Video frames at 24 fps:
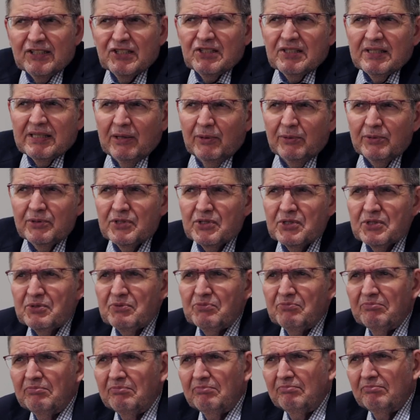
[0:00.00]
sounds
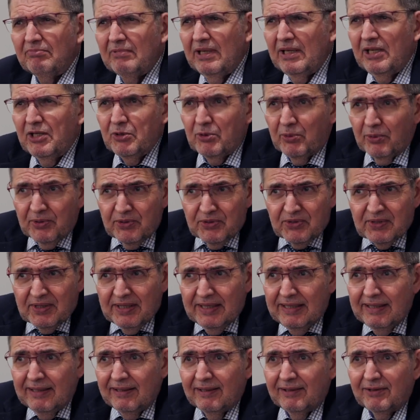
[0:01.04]

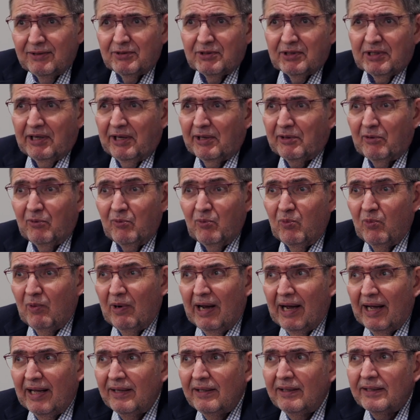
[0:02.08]
interesting and kind of
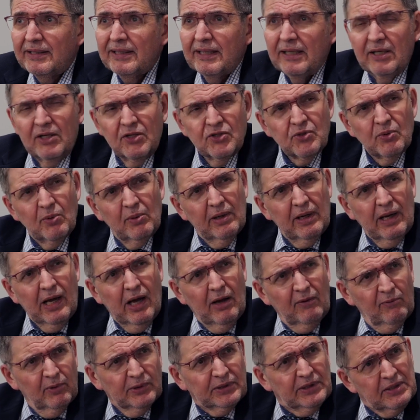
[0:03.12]
wild. So
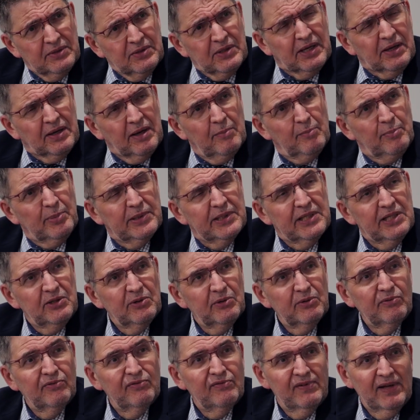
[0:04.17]
what did the company do
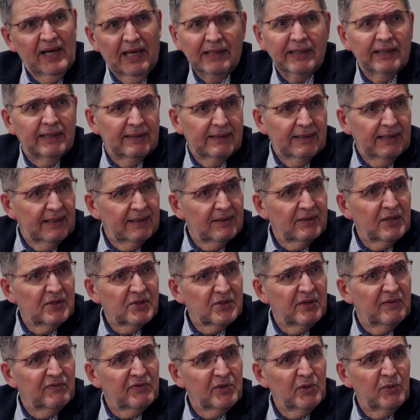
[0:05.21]
to validate this,
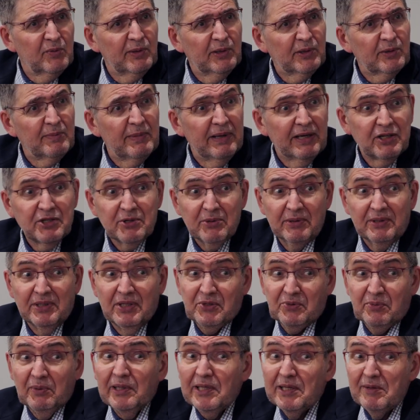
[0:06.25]
if you will, to make sure
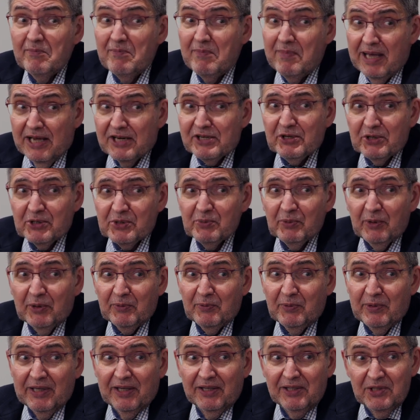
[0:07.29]
this really measures what
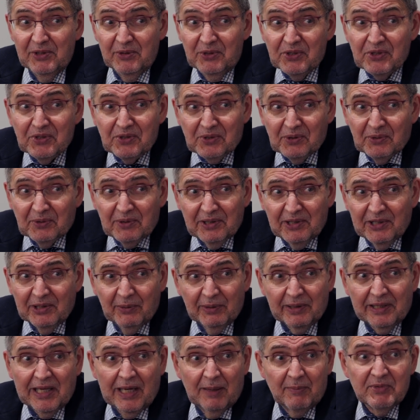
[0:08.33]
we are used to?
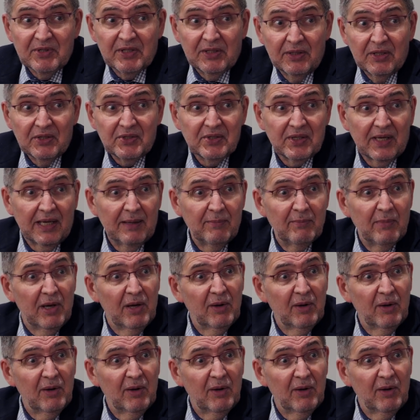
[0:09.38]
It comes in the same